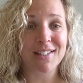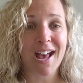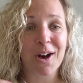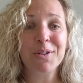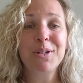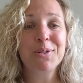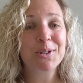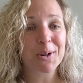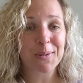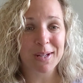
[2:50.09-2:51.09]
How to
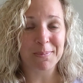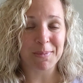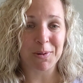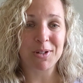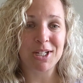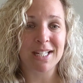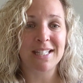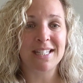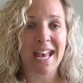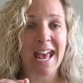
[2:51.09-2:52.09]
show
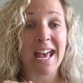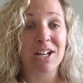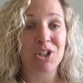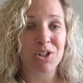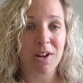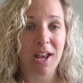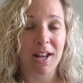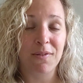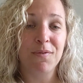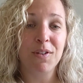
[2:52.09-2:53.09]
emotions
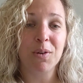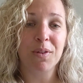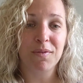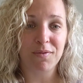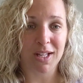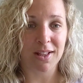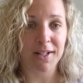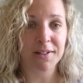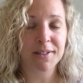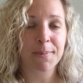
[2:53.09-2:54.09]
and feel the
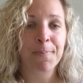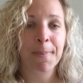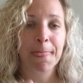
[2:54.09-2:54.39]
feelings.